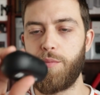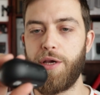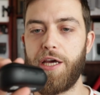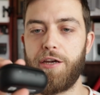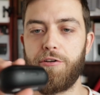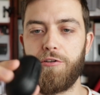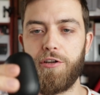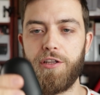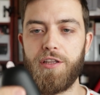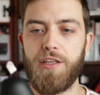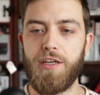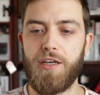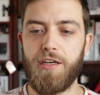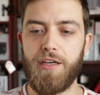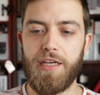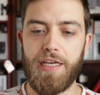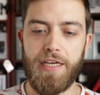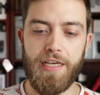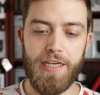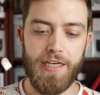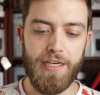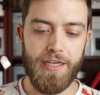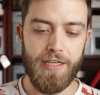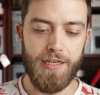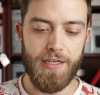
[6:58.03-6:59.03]
battery in there,
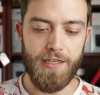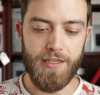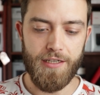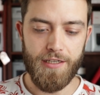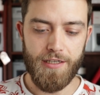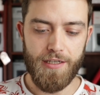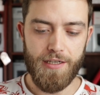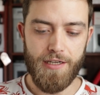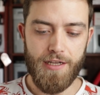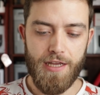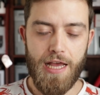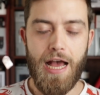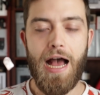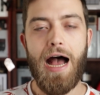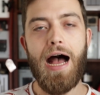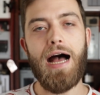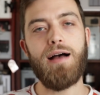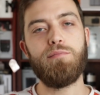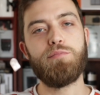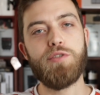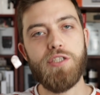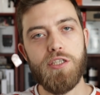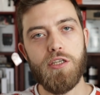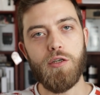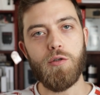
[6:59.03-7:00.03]
and
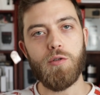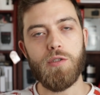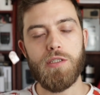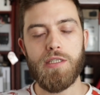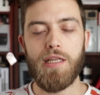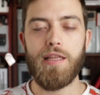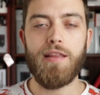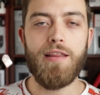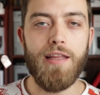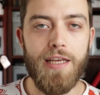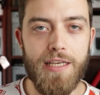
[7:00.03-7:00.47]
I'm stoked.